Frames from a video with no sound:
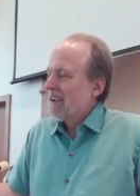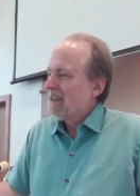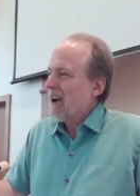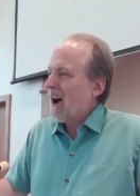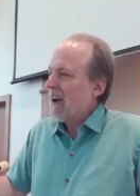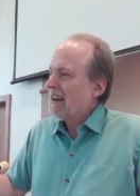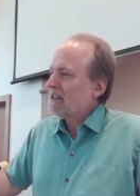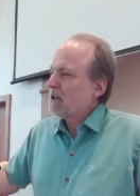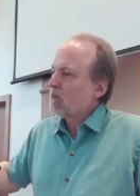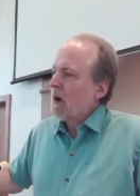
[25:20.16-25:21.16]
God
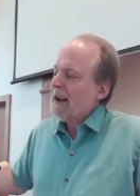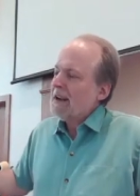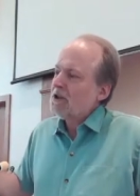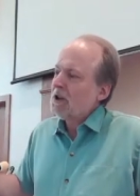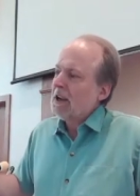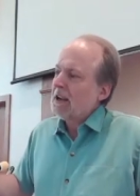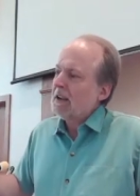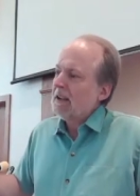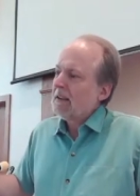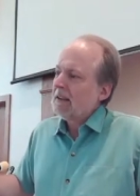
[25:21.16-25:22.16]
is
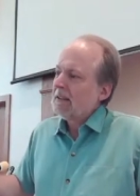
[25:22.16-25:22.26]
arranging